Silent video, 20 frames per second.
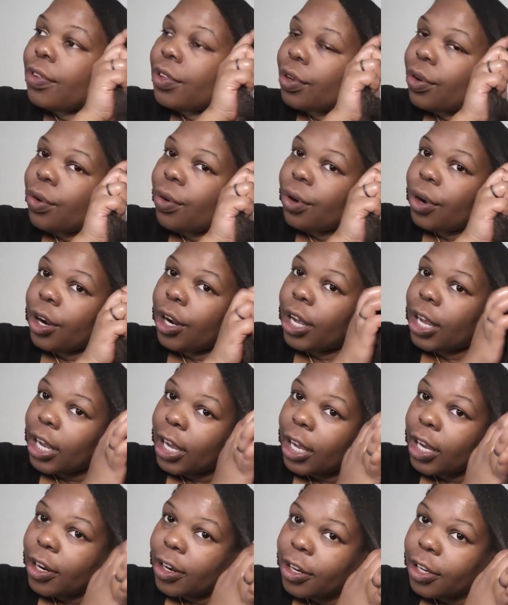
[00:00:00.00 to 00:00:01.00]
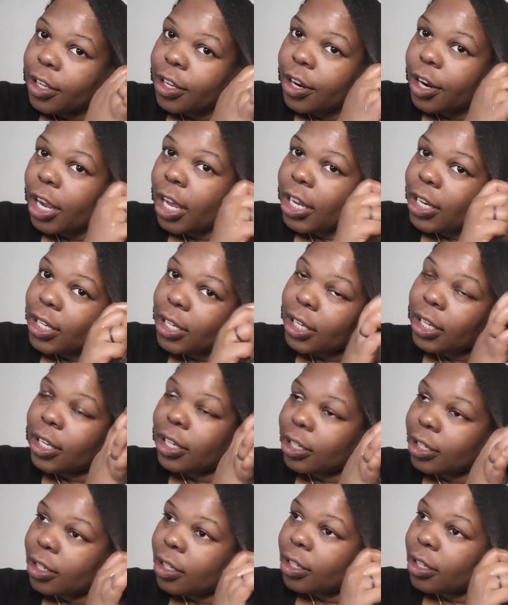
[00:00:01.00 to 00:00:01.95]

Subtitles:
your head done.